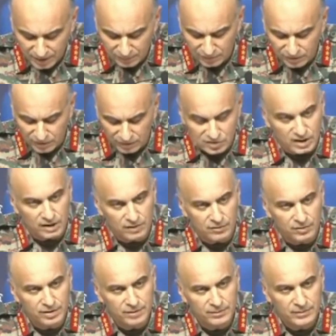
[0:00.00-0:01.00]
we achieved
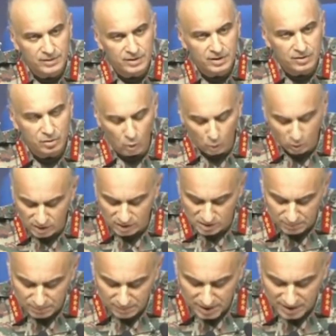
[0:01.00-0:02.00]
total
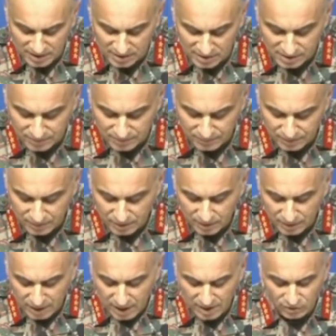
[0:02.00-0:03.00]
surprise,
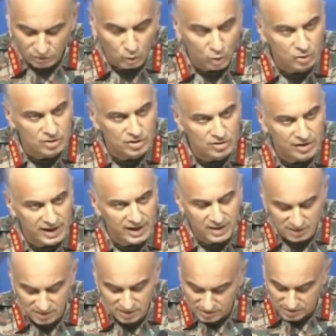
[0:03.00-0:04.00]
and those
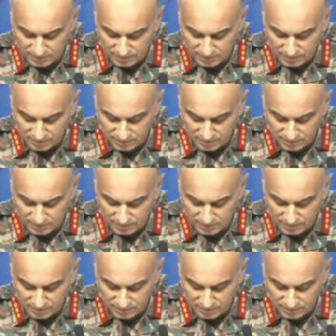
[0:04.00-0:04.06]
strikes